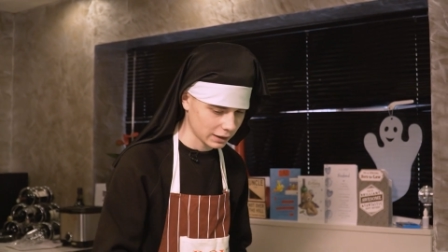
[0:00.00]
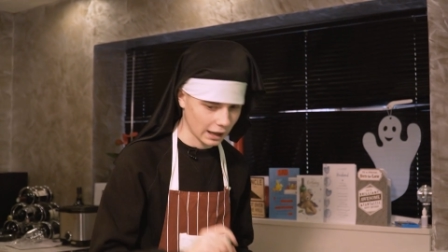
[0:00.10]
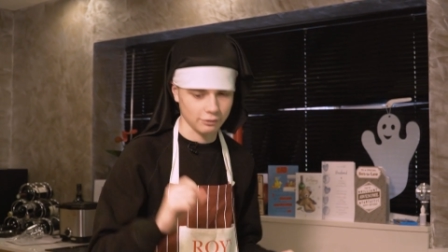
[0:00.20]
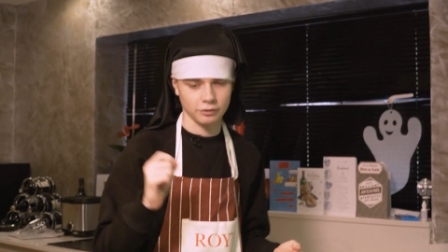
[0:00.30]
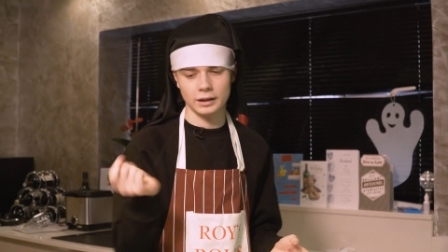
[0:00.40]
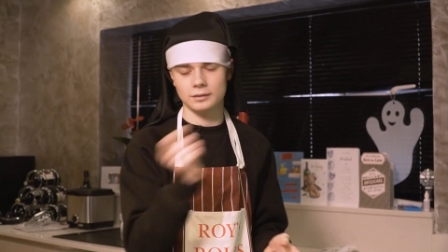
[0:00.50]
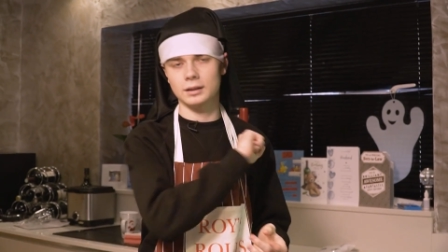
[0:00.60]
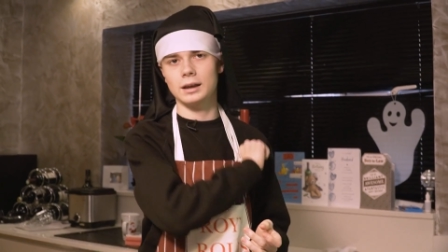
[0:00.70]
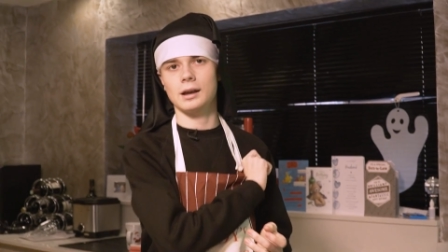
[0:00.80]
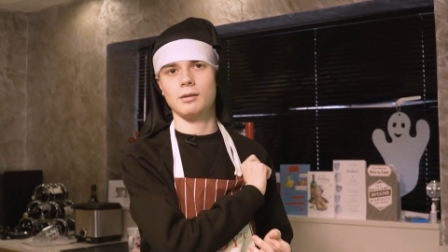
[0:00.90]
we get a flick to
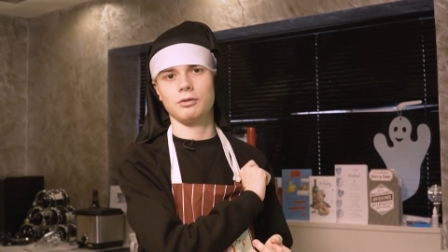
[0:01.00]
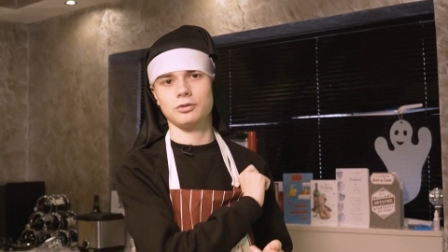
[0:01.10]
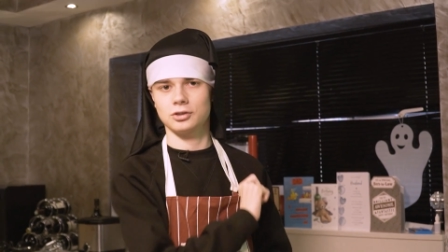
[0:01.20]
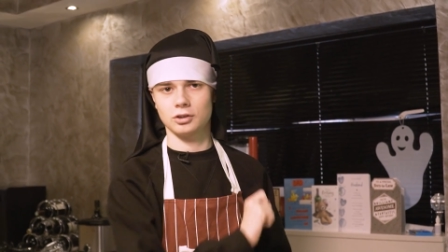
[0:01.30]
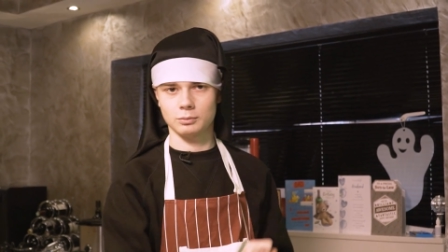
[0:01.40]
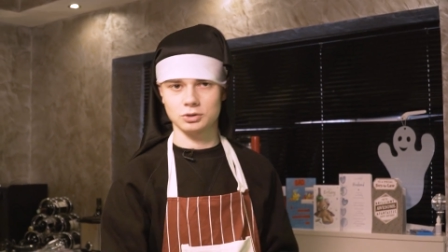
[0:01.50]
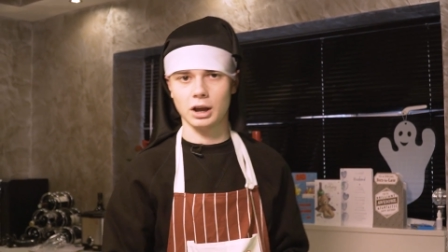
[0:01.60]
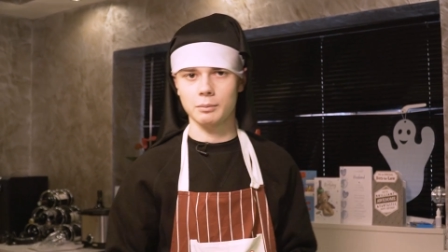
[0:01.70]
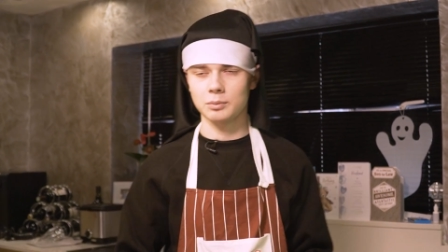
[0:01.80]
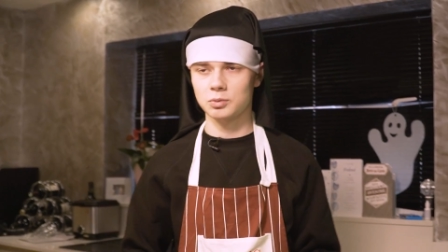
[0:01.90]
the ear of Tom
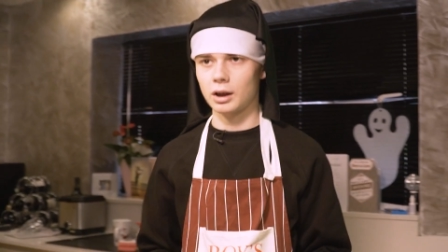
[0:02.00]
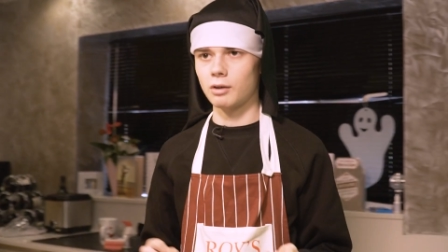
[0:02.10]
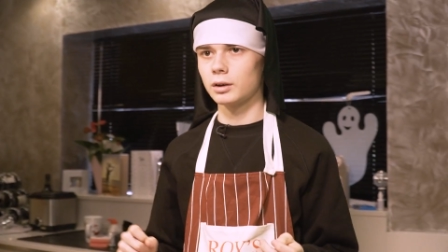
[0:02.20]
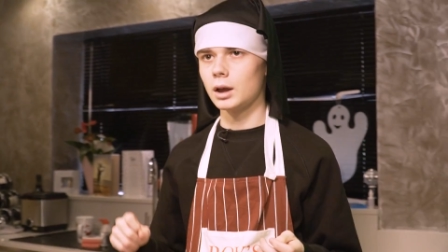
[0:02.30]
Sharman himself.